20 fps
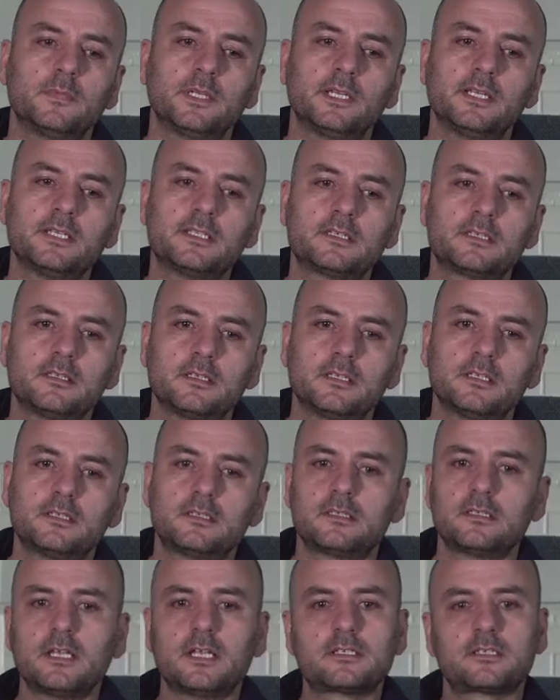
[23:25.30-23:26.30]
It's, it's
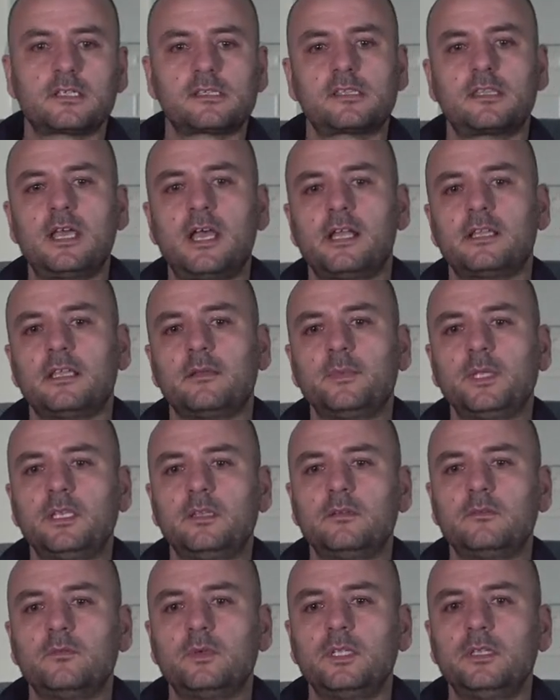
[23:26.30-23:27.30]
not just that. I mean, yeah.
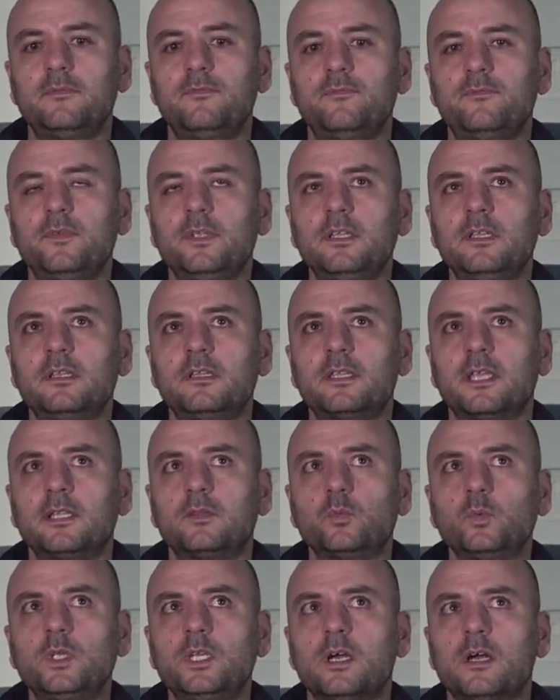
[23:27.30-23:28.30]
we feel that
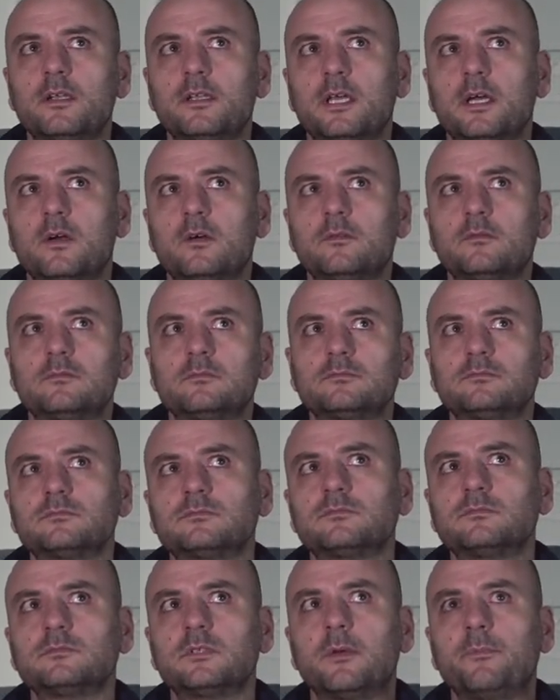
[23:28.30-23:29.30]
we are now
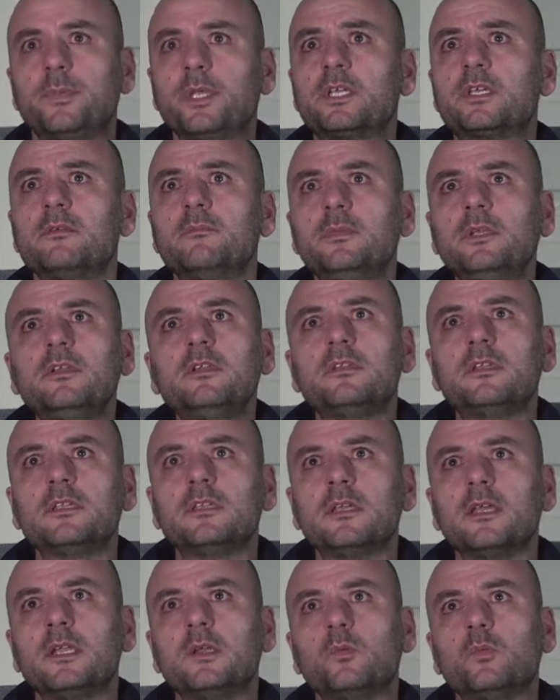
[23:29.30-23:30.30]
a big community
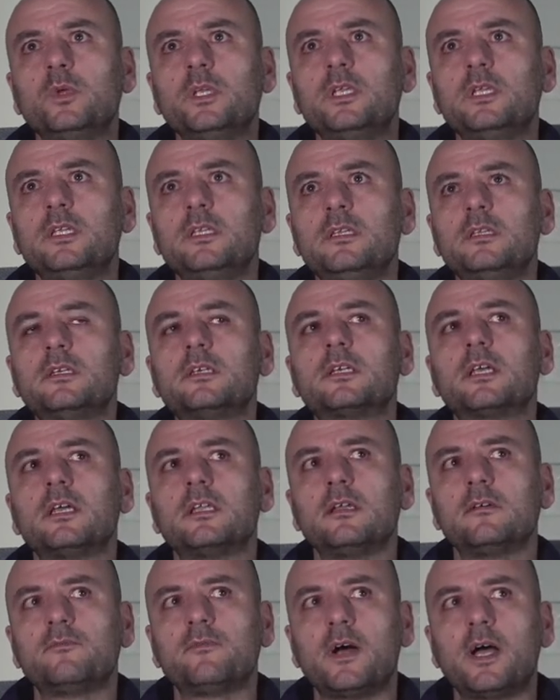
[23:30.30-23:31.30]
and we kind
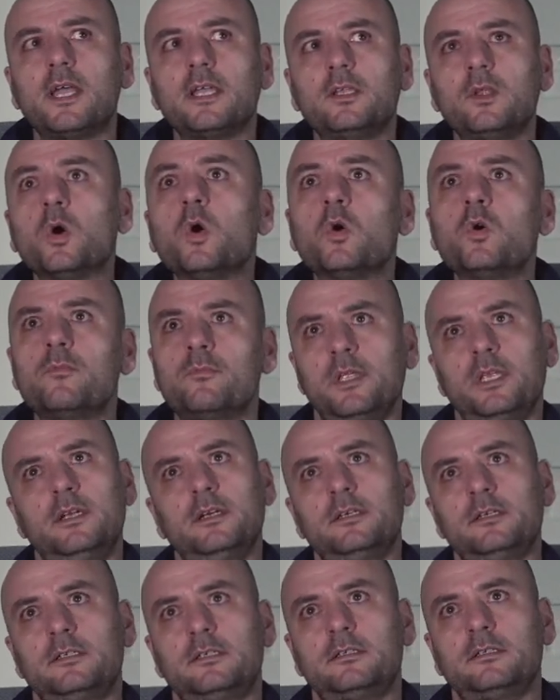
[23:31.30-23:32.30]
of find home
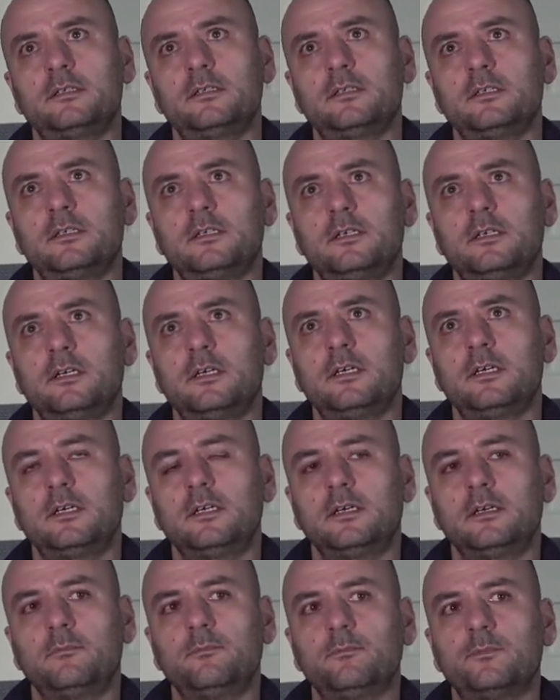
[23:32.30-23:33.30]
here.
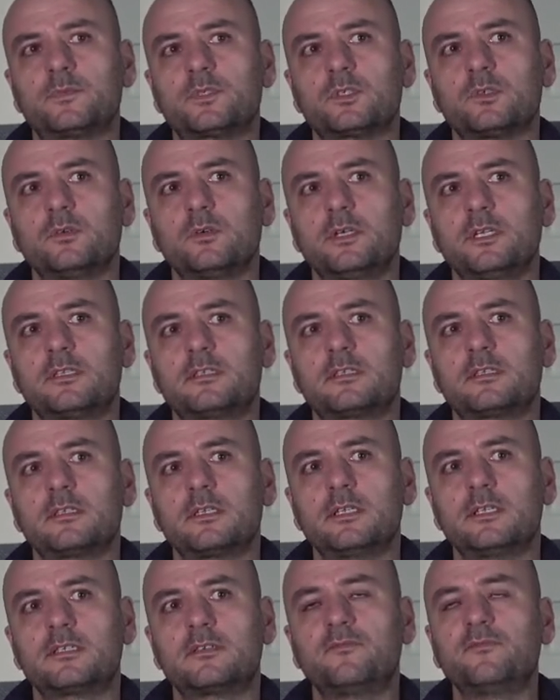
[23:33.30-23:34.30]
Um, so it's,
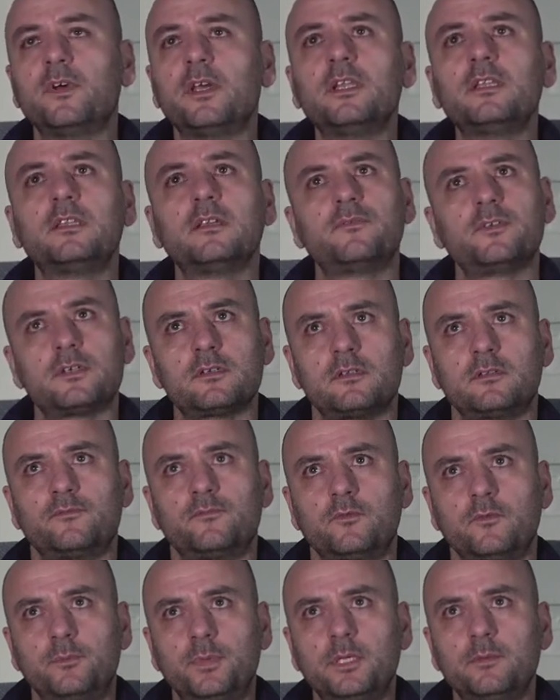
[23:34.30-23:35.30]
it's very difficult
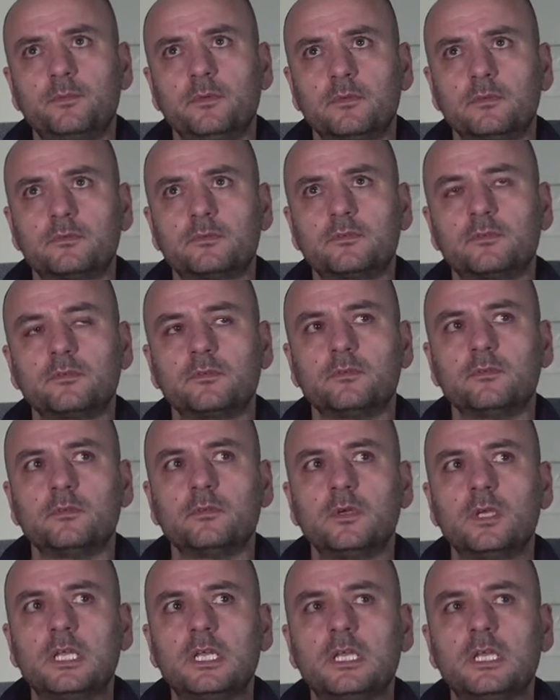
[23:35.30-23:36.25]
for people to,